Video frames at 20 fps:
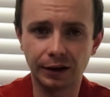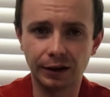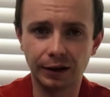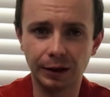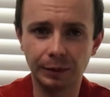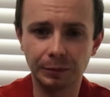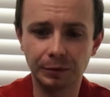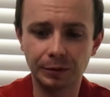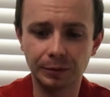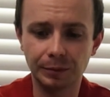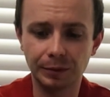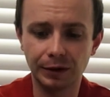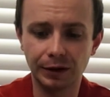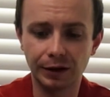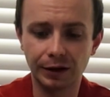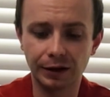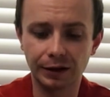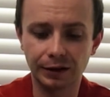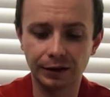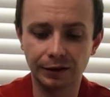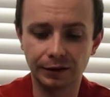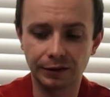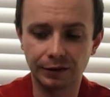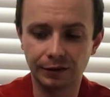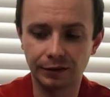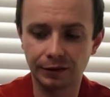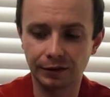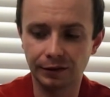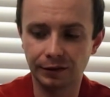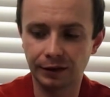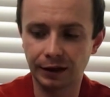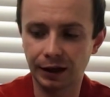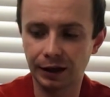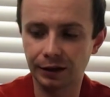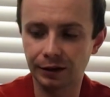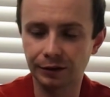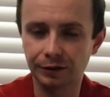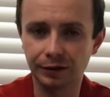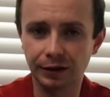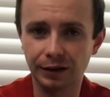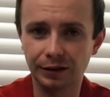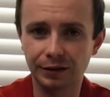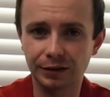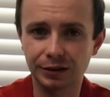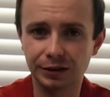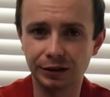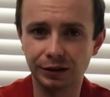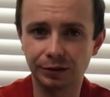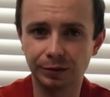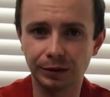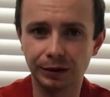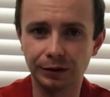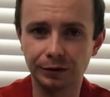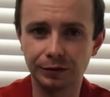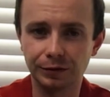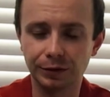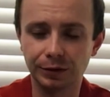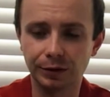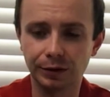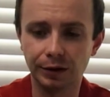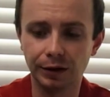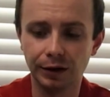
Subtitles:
I'm comparing this to the standard of the SSG24.